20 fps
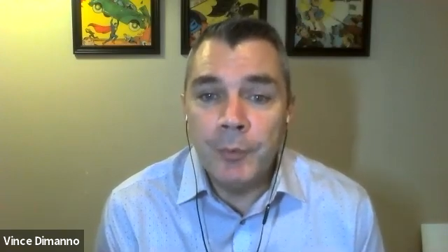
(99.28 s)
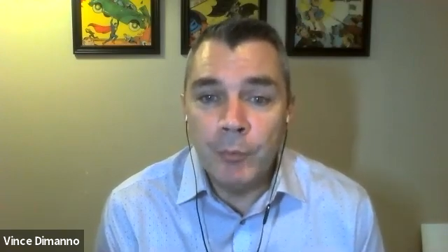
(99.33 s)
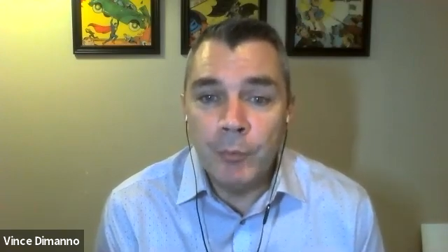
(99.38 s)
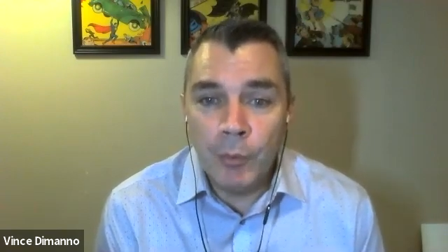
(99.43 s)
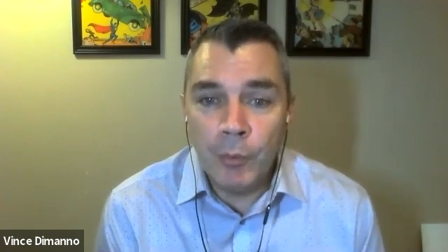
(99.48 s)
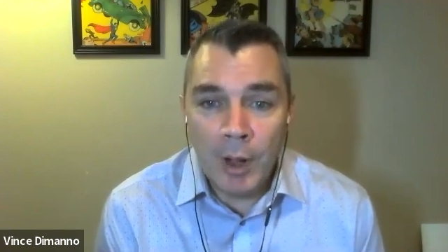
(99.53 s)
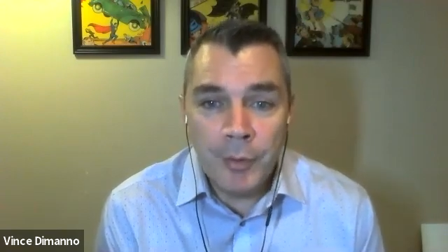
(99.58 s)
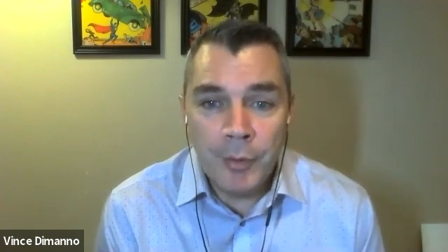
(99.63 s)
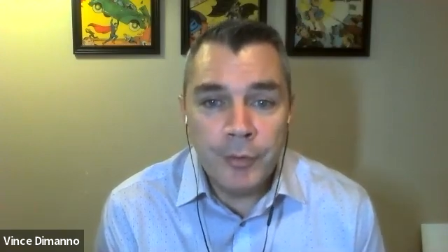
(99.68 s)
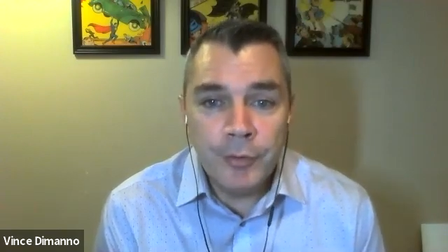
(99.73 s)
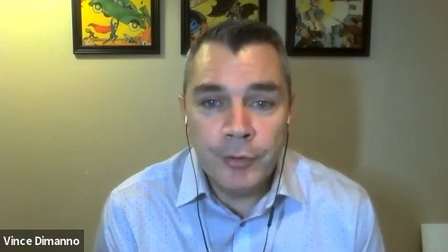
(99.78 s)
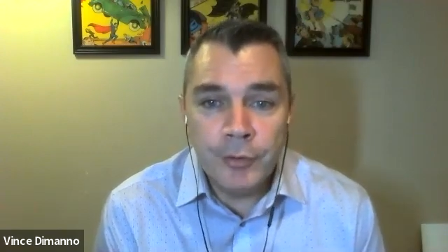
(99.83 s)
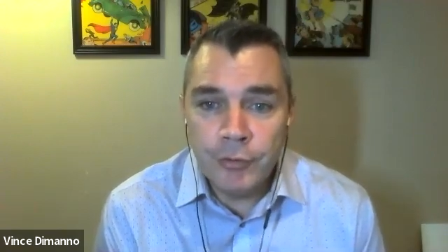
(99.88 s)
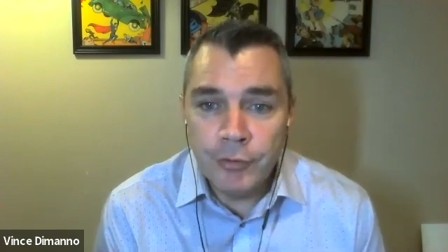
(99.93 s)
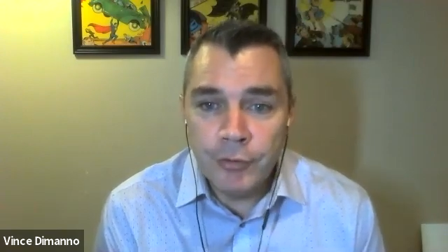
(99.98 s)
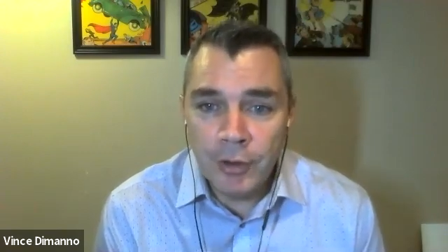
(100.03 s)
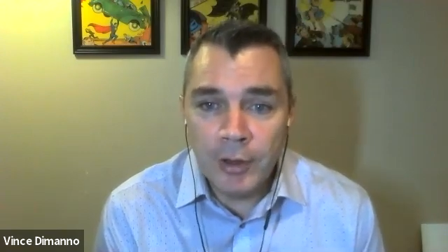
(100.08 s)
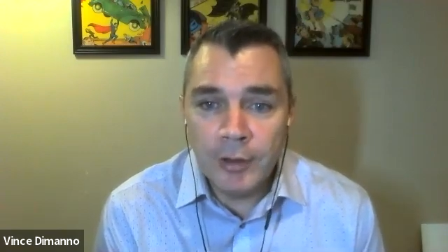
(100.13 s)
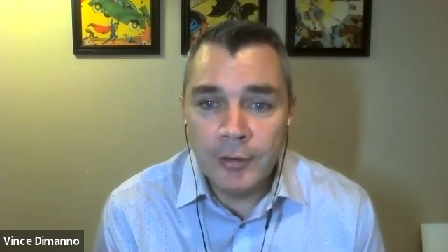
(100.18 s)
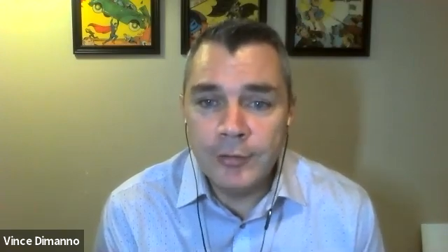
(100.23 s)
rather than
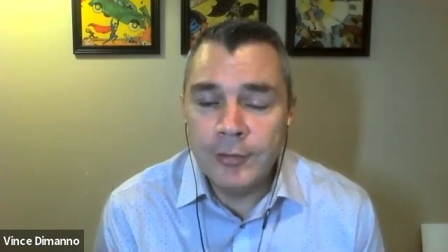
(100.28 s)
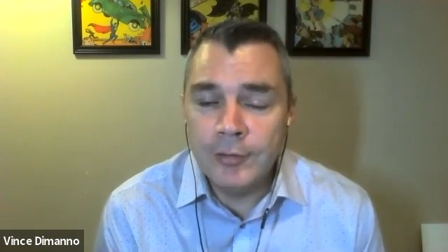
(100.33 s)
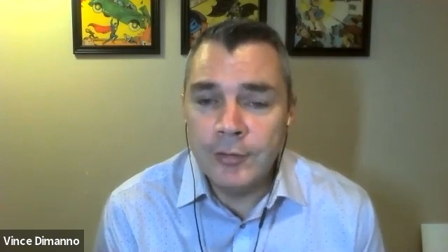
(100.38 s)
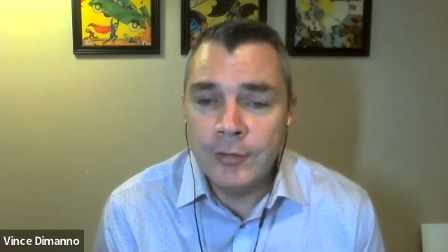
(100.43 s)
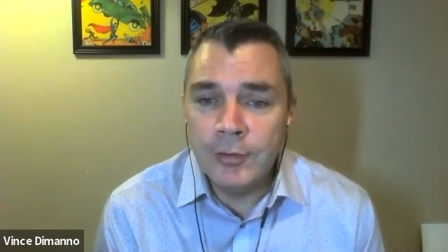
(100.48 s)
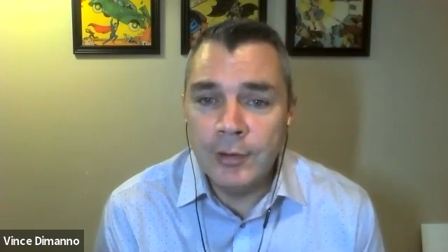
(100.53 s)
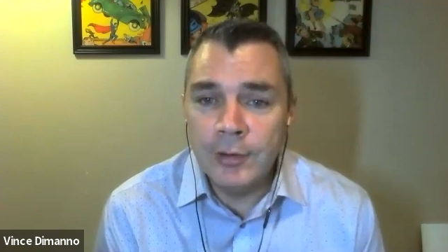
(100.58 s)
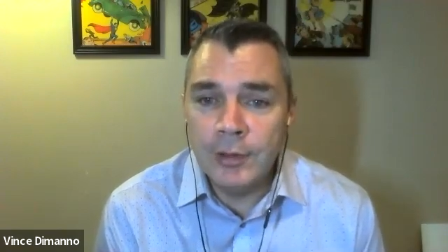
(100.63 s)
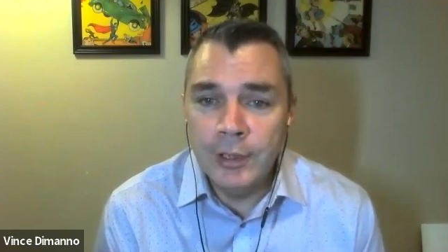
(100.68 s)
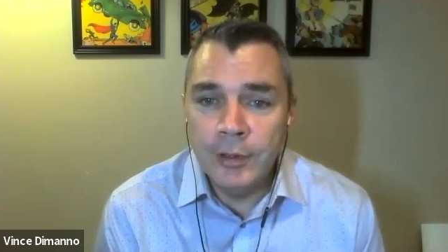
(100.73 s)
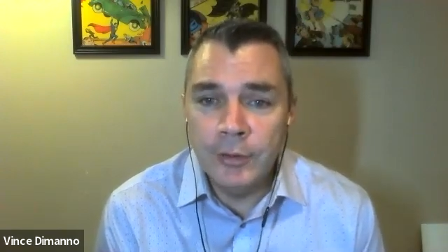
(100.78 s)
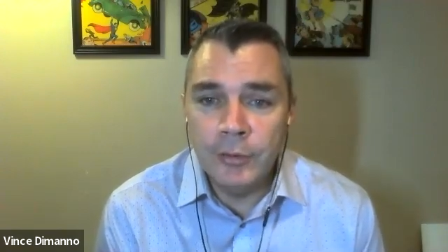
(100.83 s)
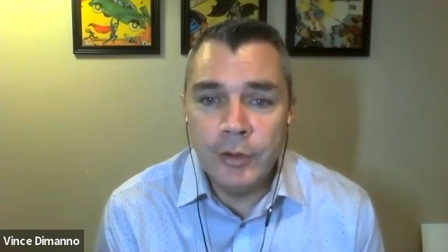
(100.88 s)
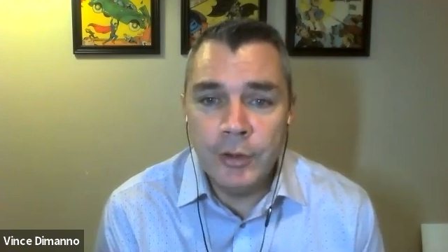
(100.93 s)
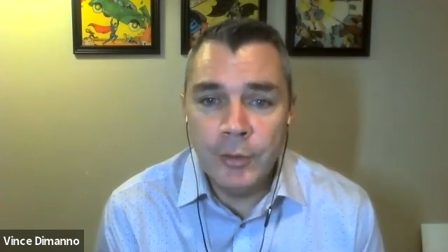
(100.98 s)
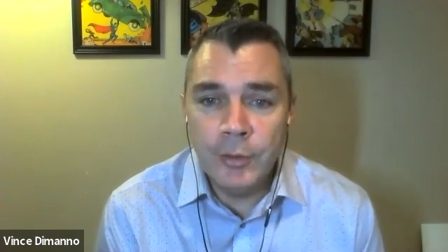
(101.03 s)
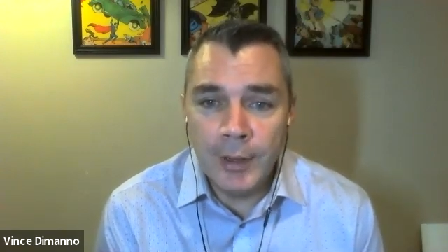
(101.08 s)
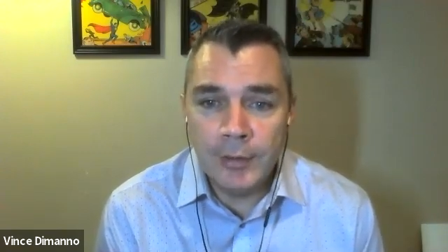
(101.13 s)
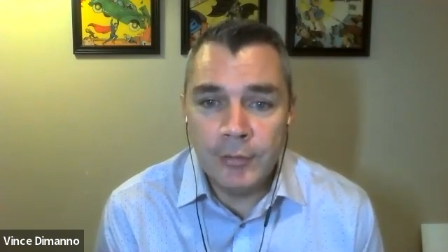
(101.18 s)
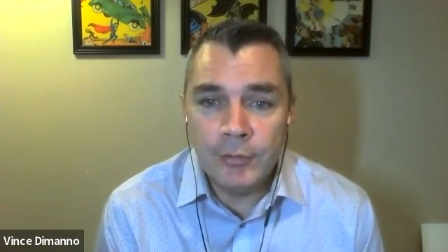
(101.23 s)
just hear
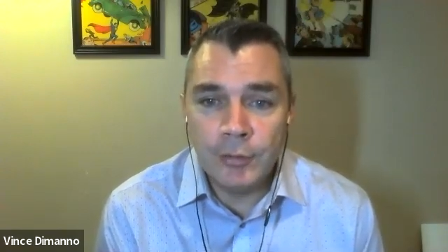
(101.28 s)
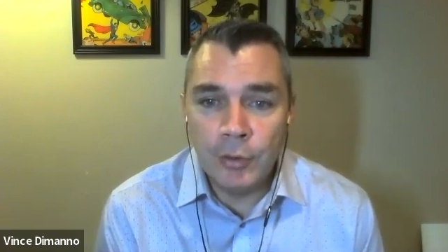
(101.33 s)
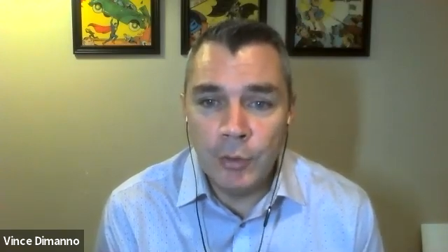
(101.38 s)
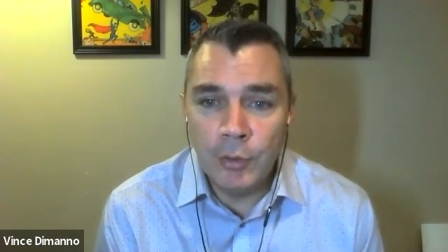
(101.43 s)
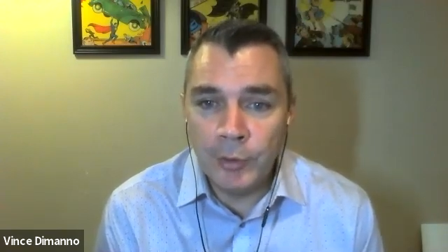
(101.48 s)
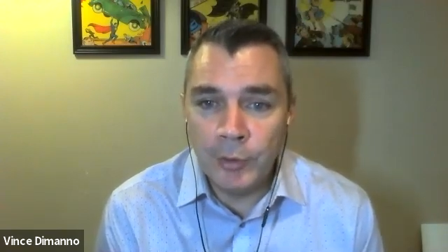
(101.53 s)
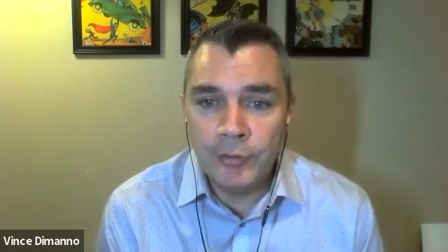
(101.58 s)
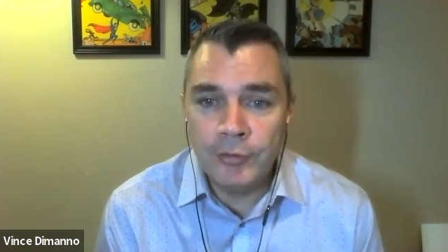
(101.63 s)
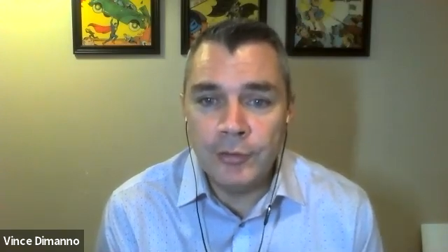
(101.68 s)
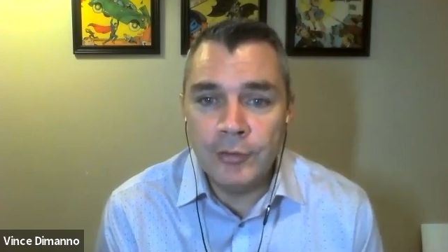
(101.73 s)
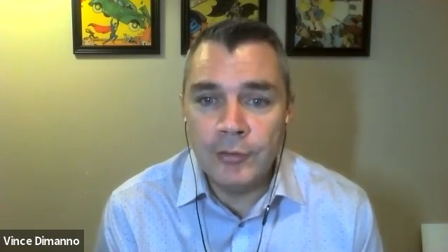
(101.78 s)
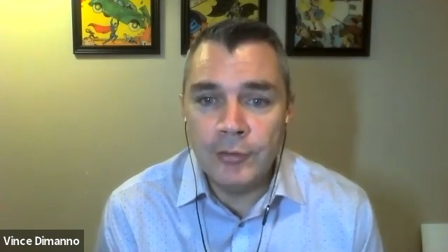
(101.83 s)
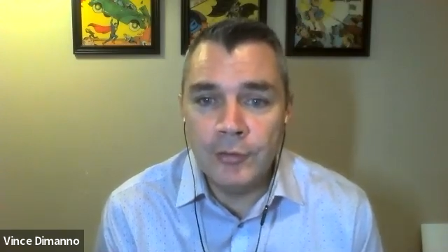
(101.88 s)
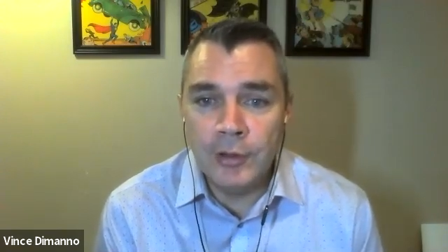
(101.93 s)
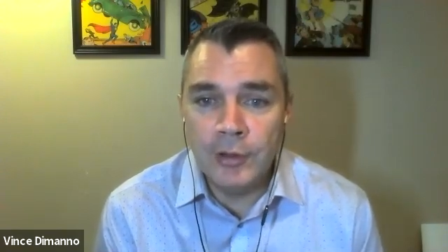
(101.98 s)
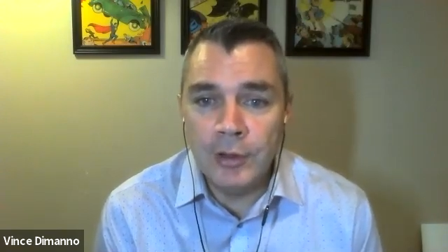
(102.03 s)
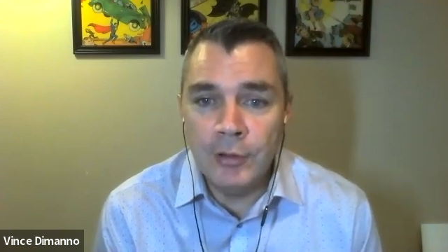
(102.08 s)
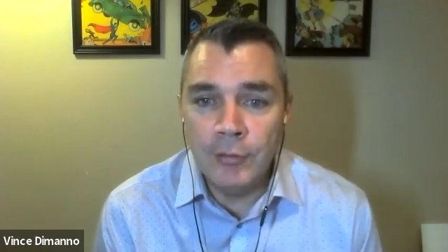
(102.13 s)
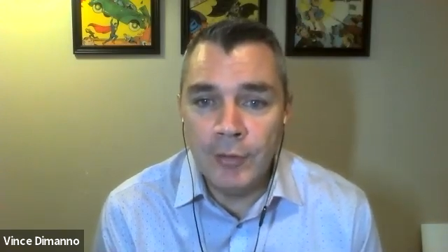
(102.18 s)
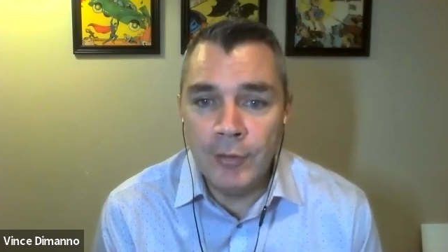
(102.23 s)
you answer questions
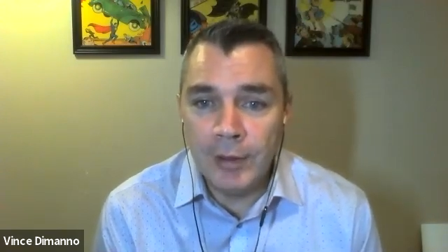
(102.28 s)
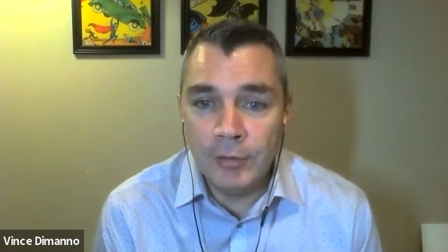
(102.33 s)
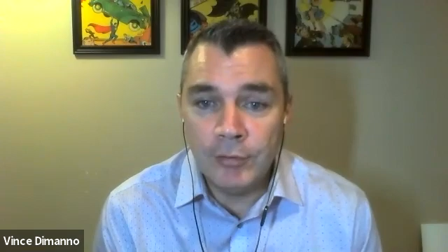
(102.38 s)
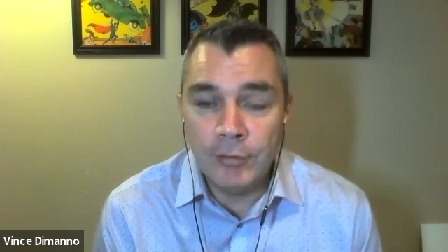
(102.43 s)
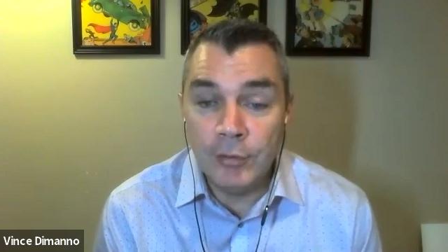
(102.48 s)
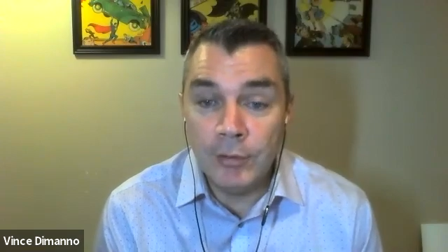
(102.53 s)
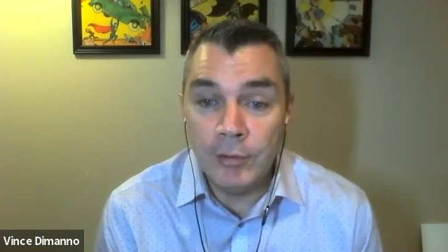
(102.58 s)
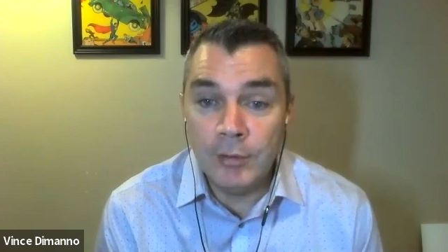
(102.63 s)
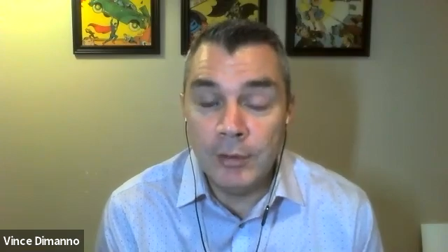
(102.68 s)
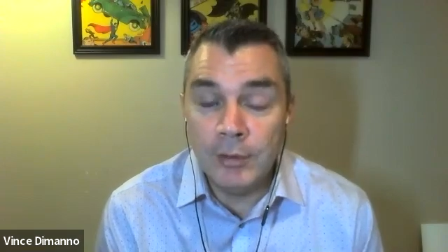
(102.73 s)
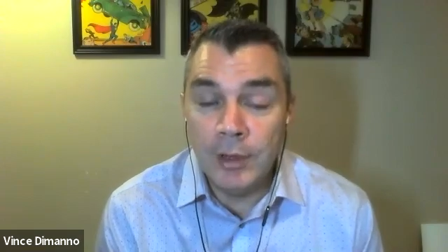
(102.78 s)
that you've answered